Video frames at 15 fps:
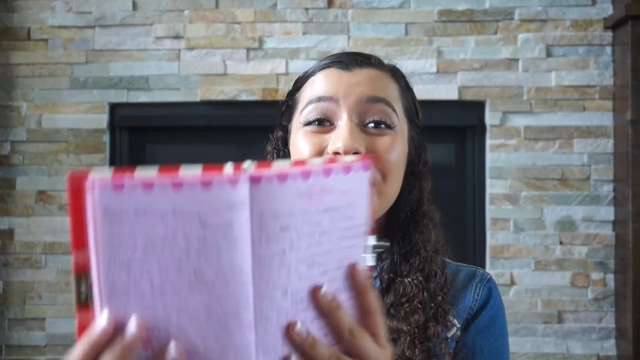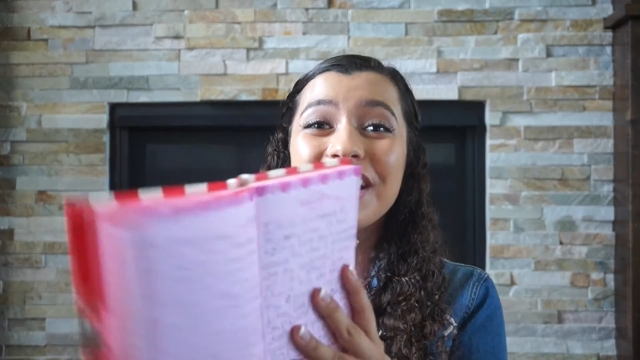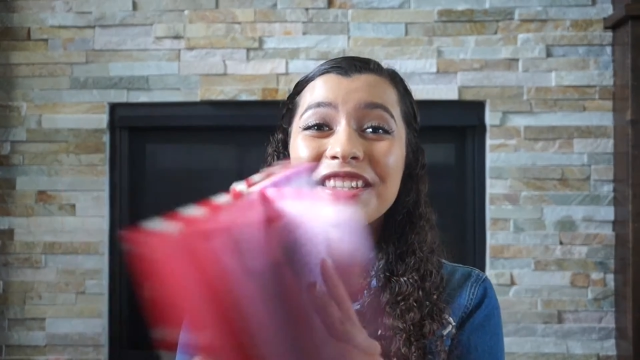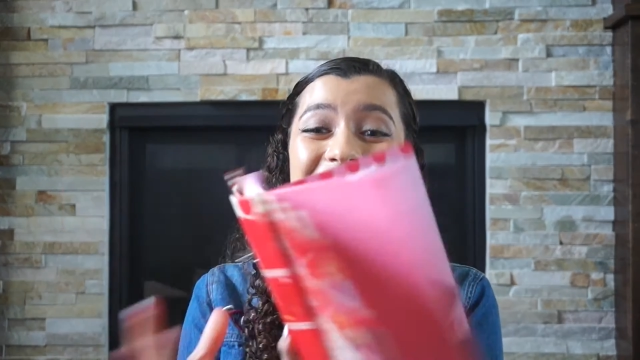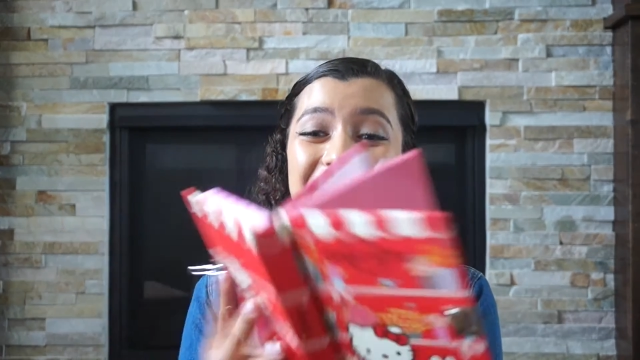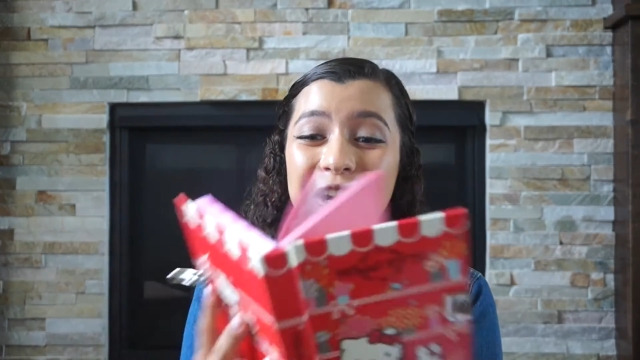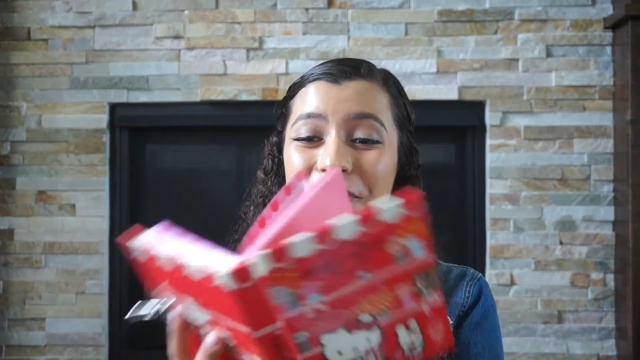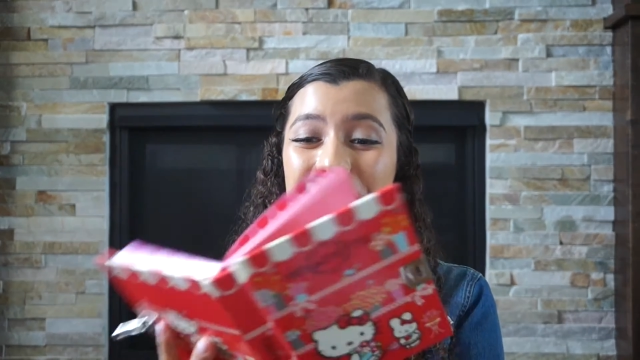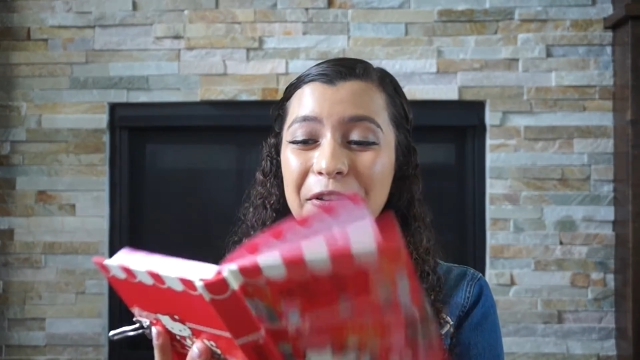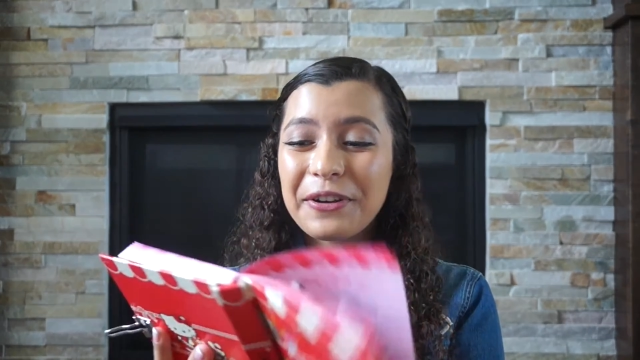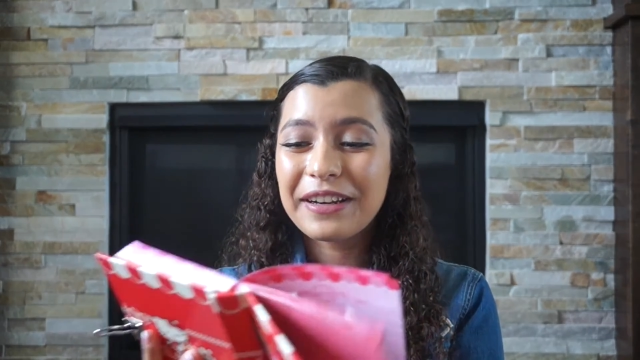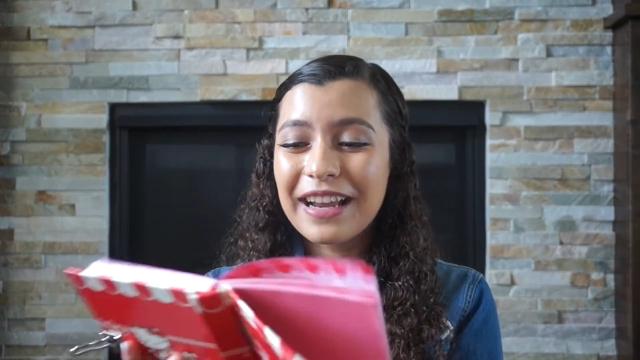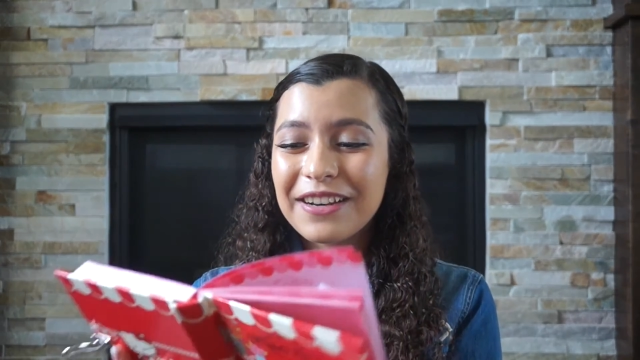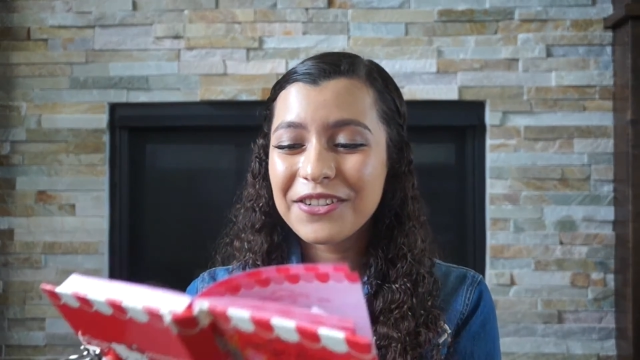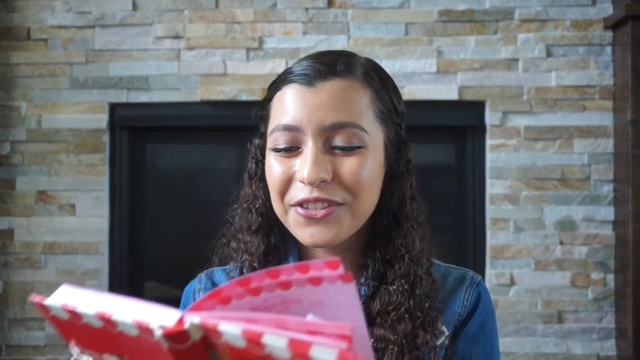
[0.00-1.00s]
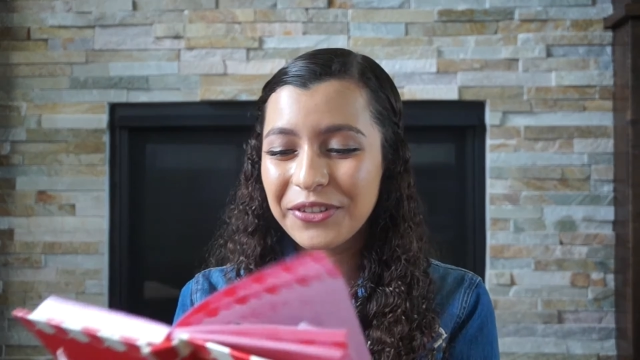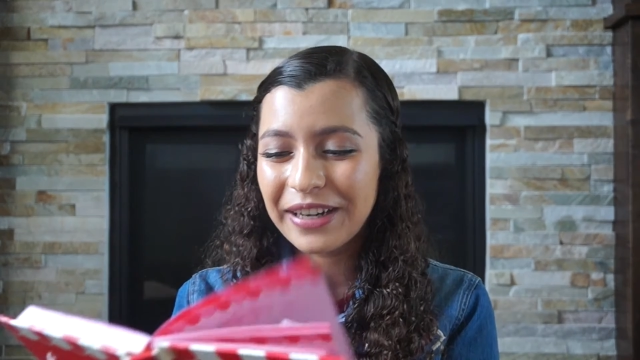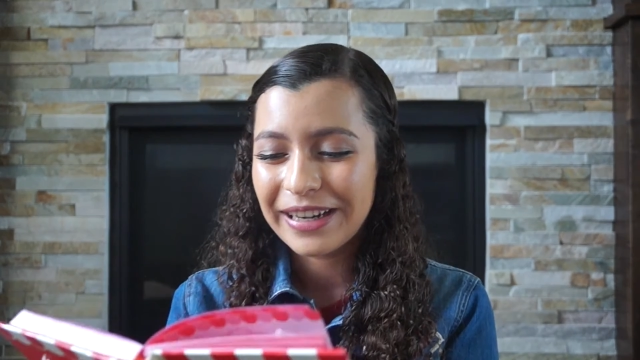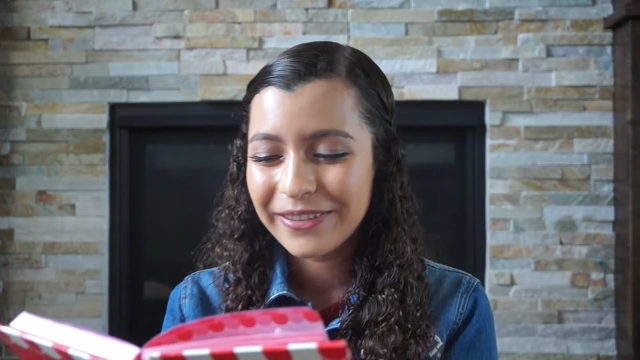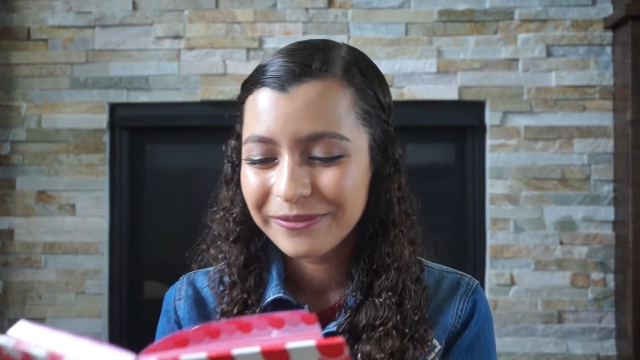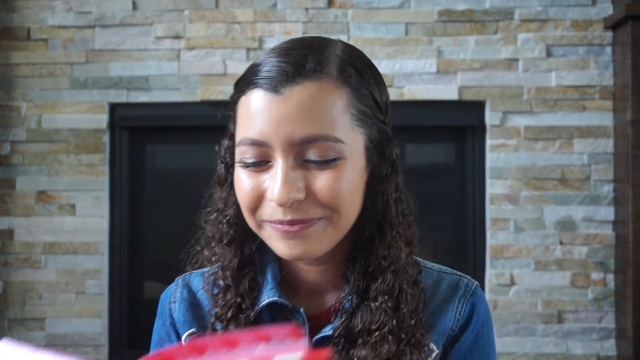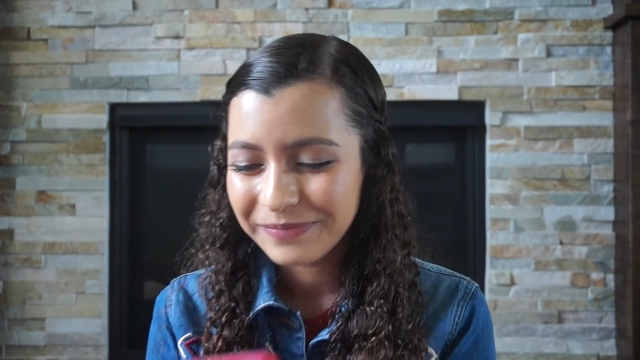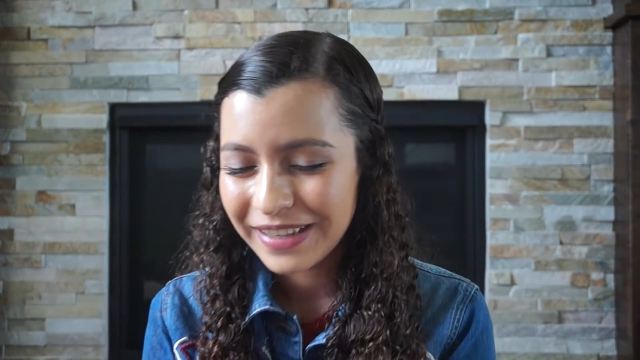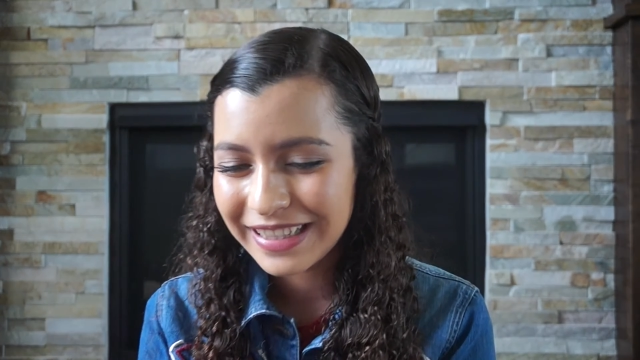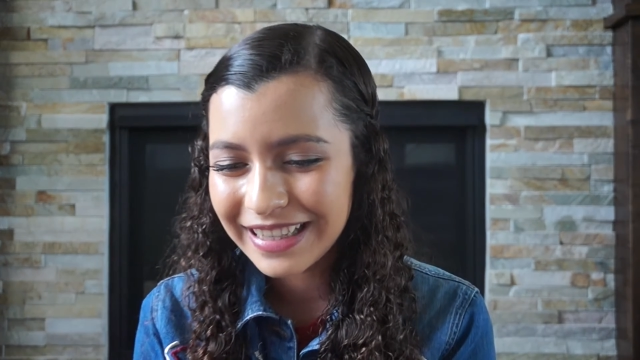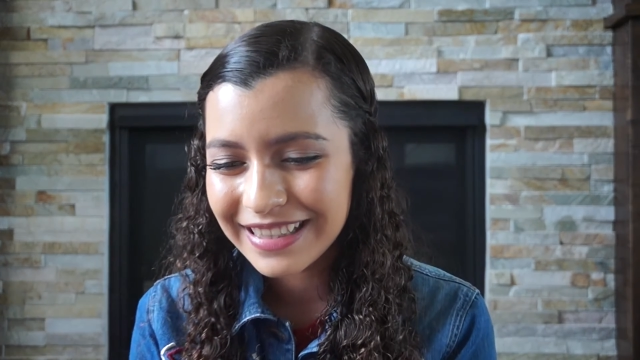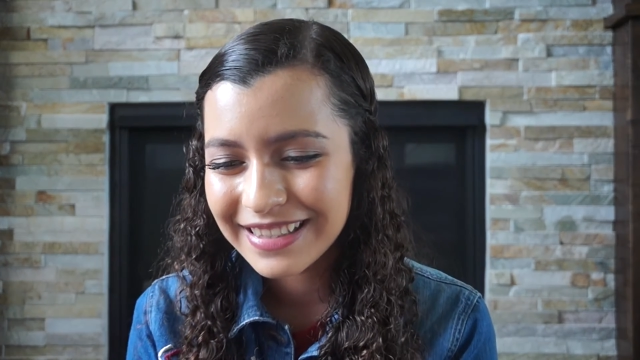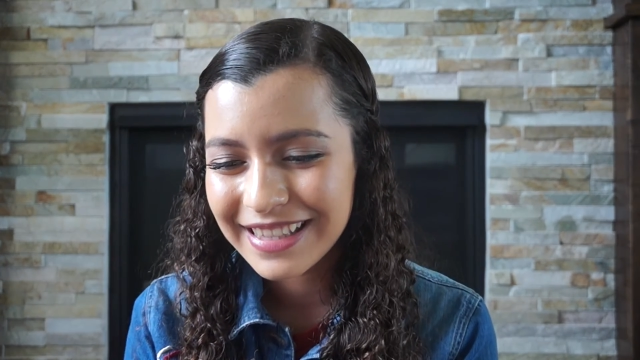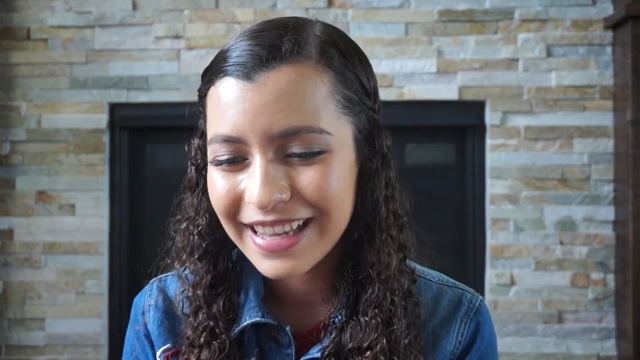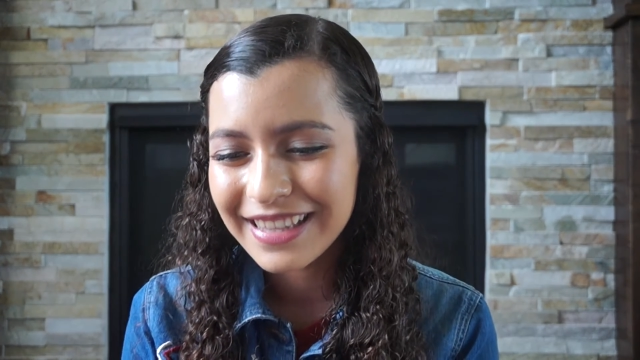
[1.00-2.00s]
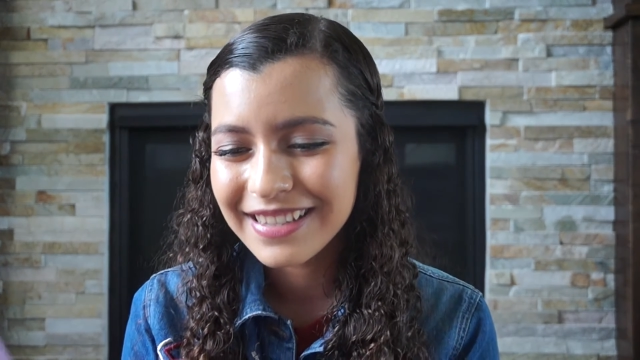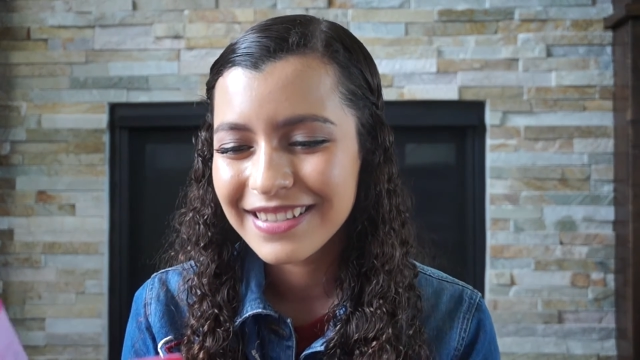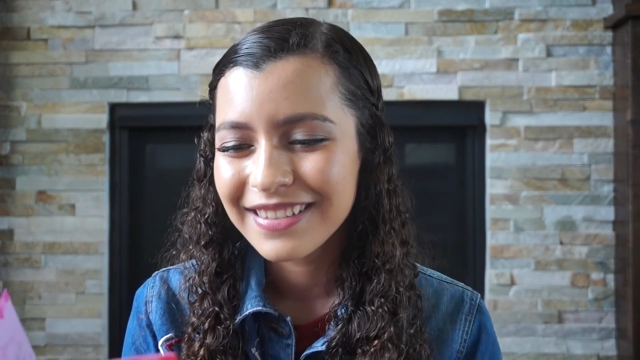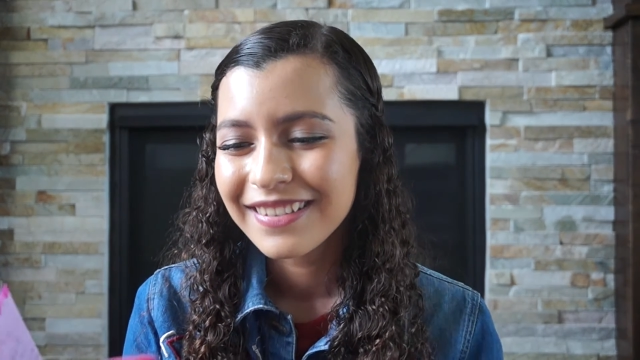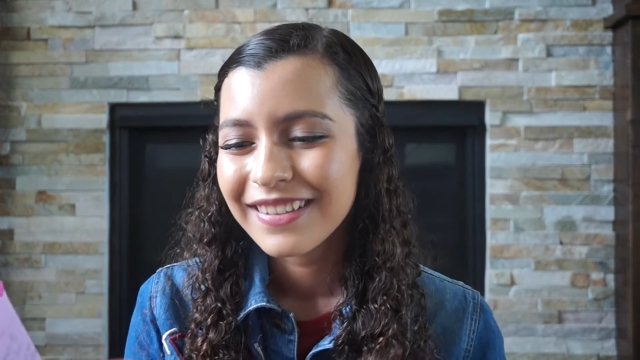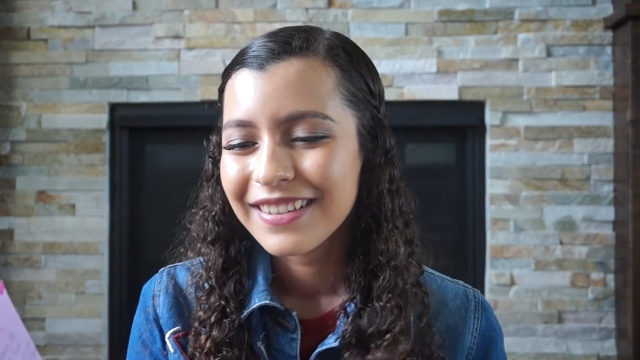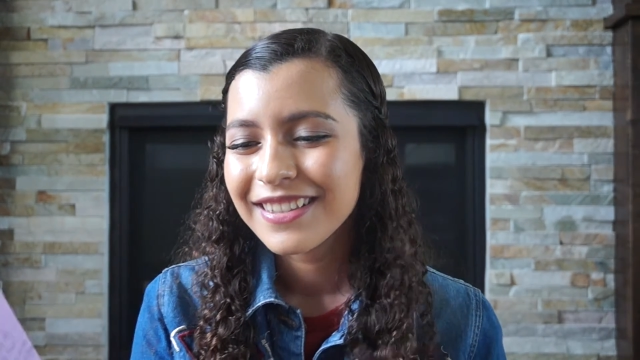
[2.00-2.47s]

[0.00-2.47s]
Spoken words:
Jessica wrote an entry, and it says,